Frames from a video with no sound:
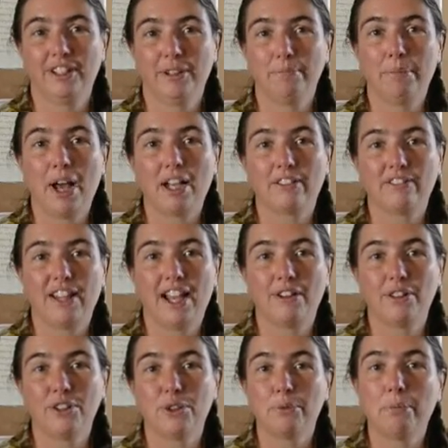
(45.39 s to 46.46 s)
Bach
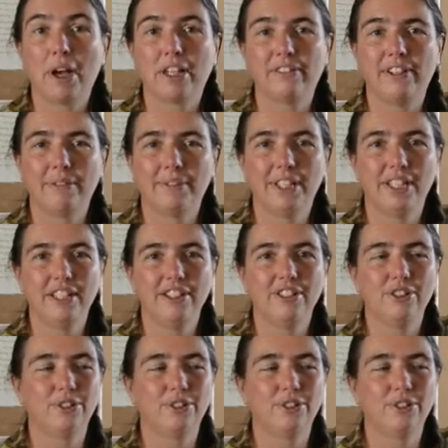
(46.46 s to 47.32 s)
flowers or Bach remedies,